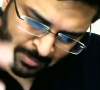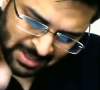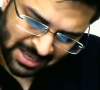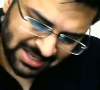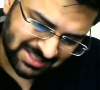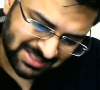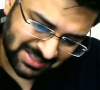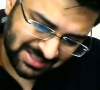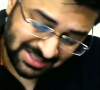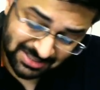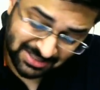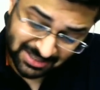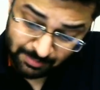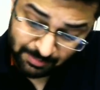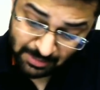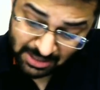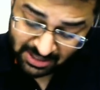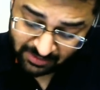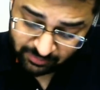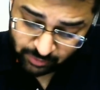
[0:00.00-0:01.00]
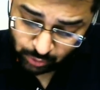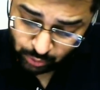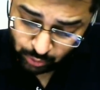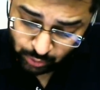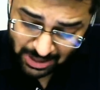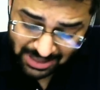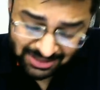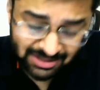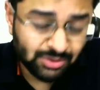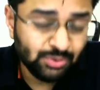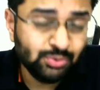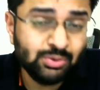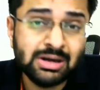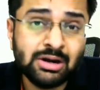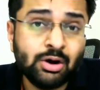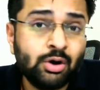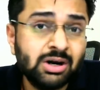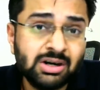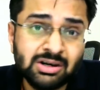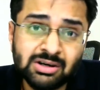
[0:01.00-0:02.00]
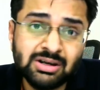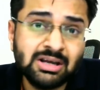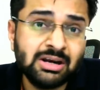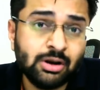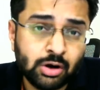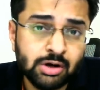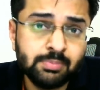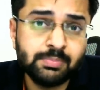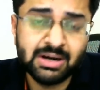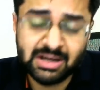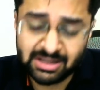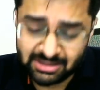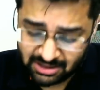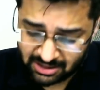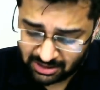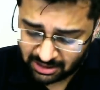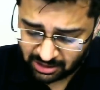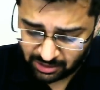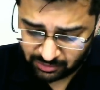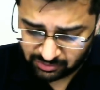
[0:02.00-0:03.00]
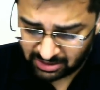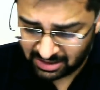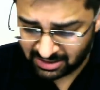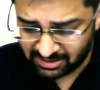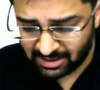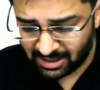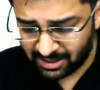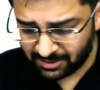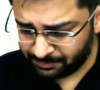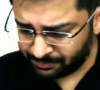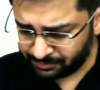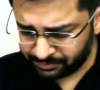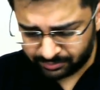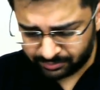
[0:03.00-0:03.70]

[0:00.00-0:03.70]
it's extremely tough to do that you cannot cannot predict the cutoffs like that